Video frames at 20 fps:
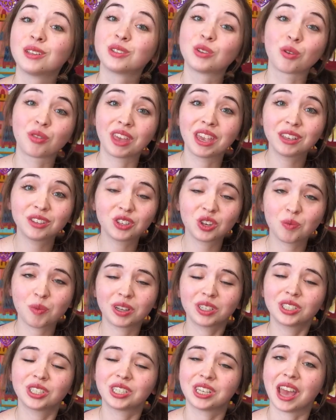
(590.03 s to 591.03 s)
So thanks too
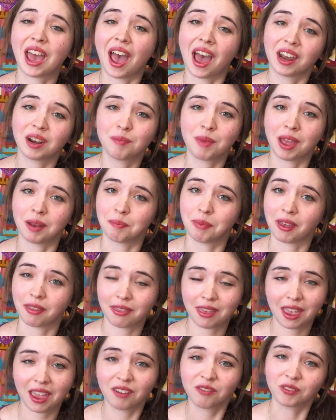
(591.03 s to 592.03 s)
much to Adam and
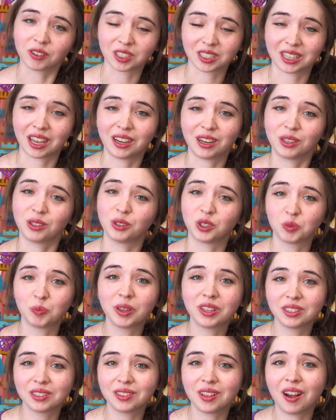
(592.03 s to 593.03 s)
Bethan for sending those
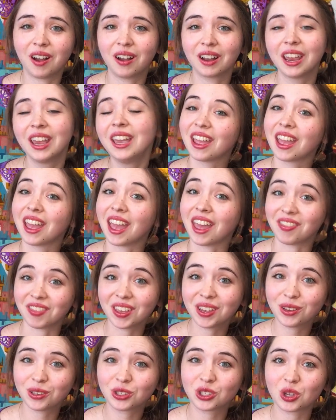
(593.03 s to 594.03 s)
pins along. And
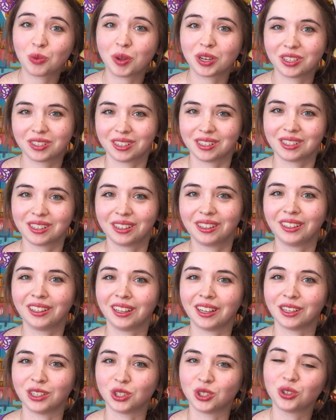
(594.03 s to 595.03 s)
thank you so much to Sydney
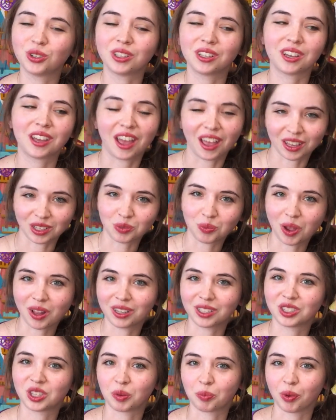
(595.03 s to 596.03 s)
and Julia, as well
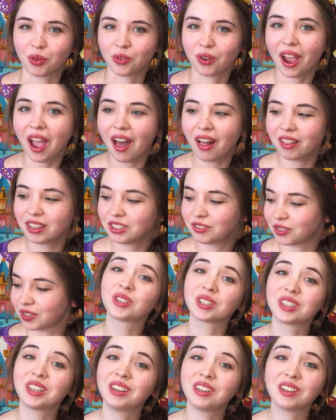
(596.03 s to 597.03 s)
as their brother Alex,
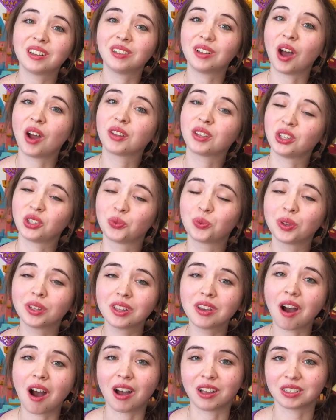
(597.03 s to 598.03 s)
for sending along these
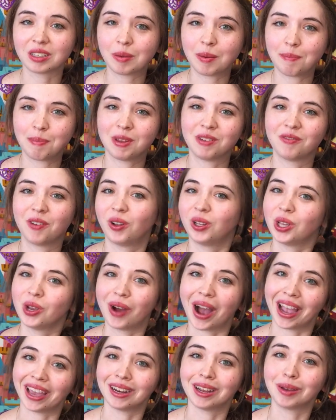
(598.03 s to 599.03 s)
really awesome Pinfolio
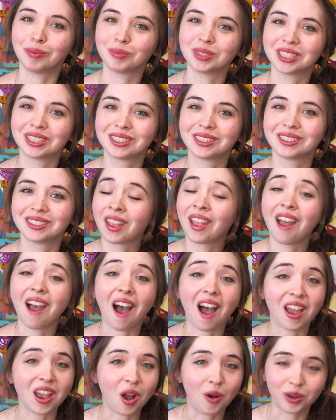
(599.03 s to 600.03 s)
items.
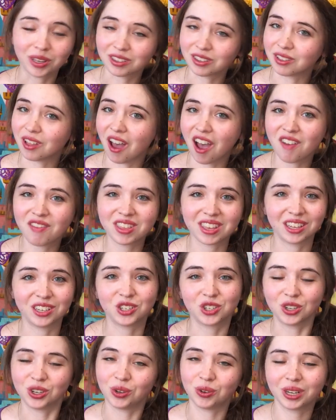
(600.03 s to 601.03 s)
I always love the
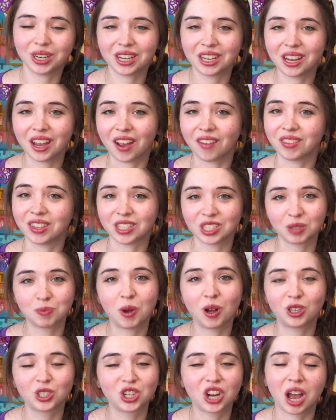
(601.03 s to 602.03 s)
ingenuity of these
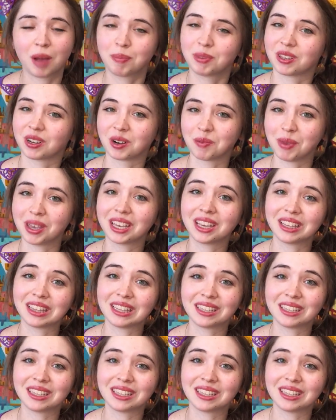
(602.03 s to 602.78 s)
small shops that are making